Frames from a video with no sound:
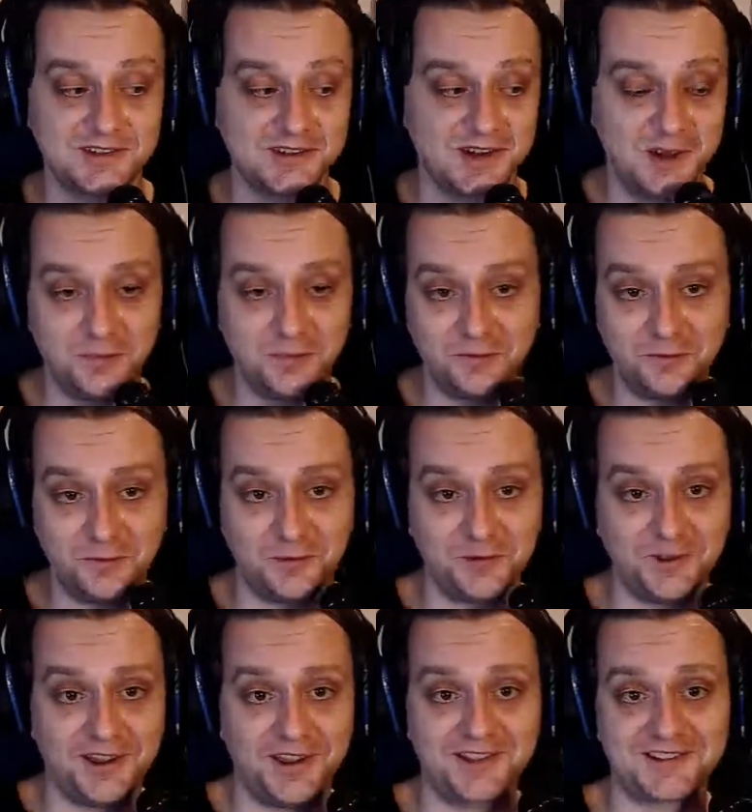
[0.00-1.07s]

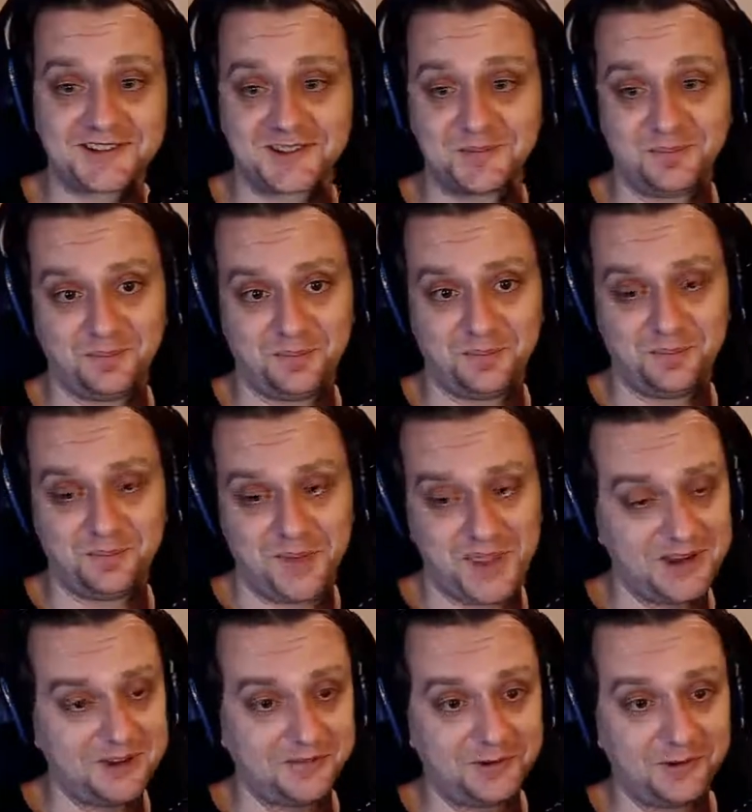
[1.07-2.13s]
harmful. It's
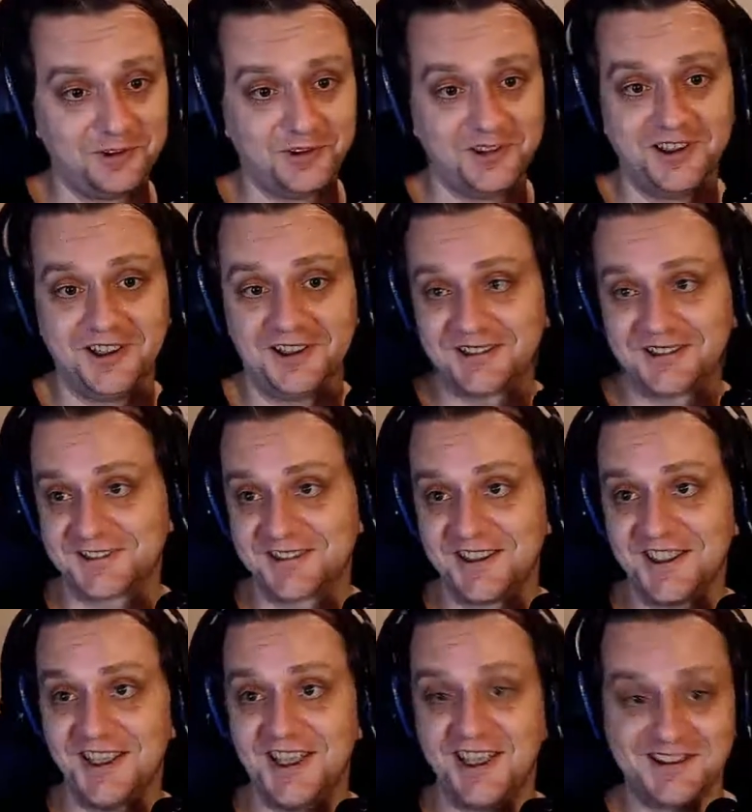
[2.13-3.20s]
painful.
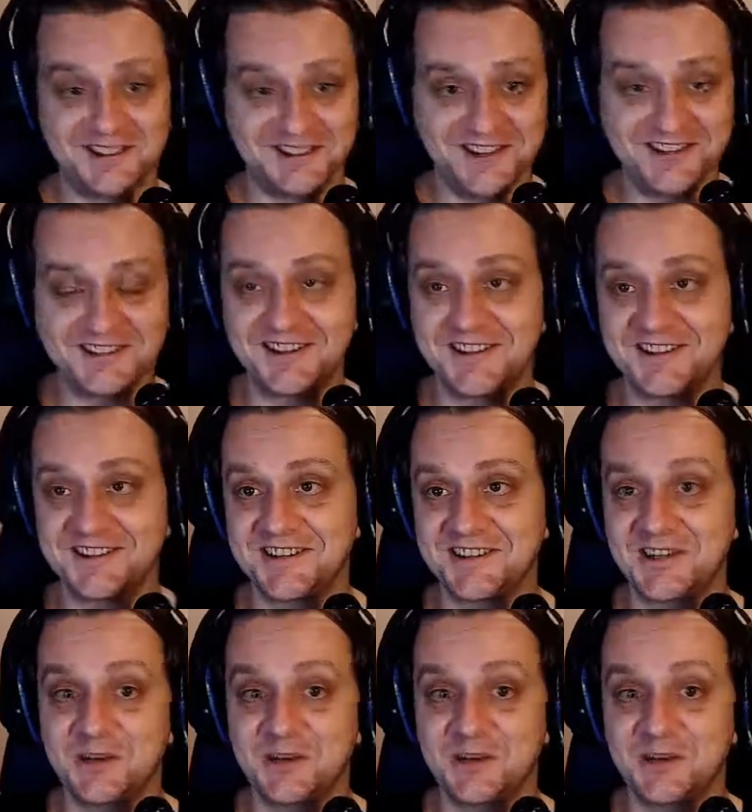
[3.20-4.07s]
It's etc.